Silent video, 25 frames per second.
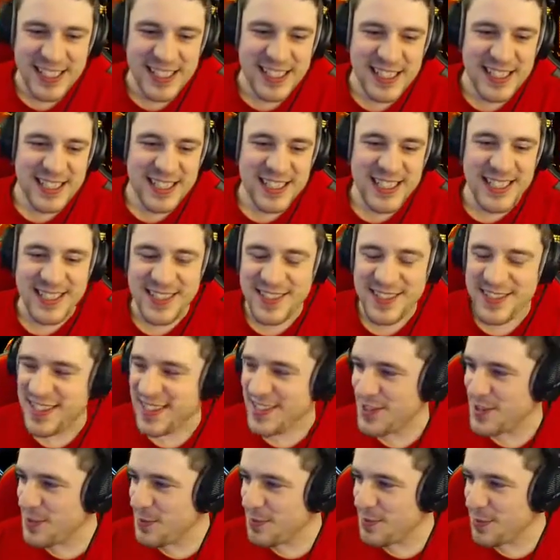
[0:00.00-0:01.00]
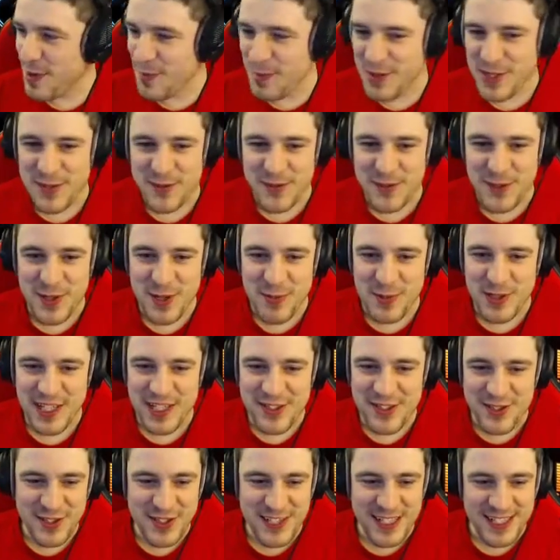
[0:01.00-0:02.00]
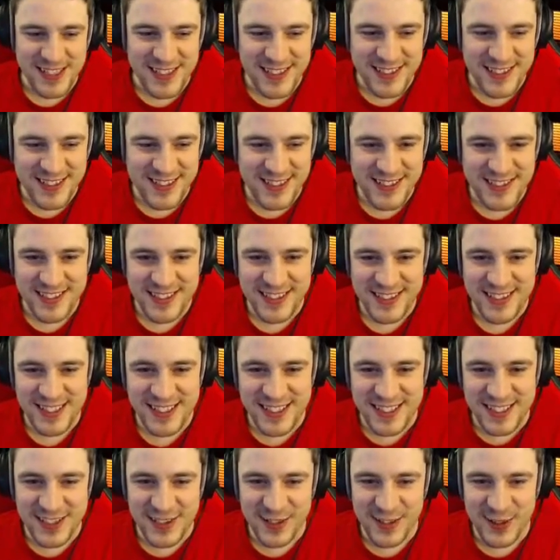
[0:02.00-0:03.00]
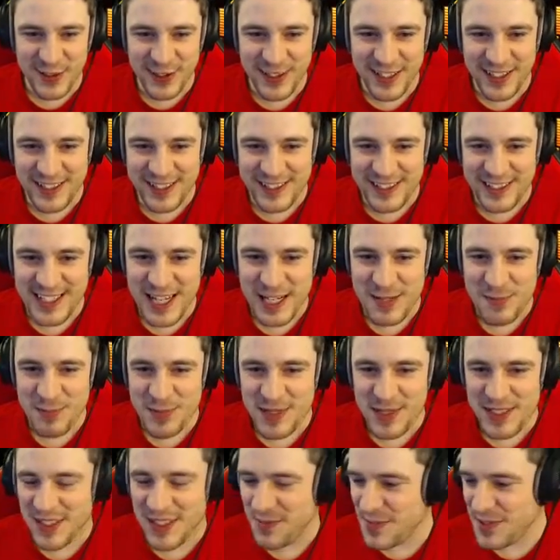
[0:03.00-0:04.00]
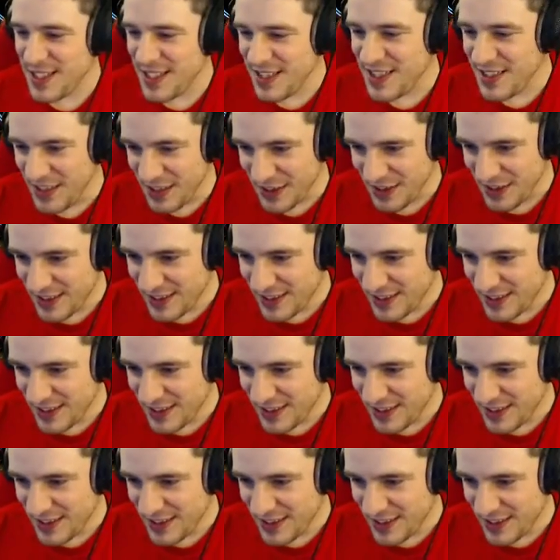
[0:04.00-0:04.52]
That's the premise of Terminator 6. An online game becomes sentient.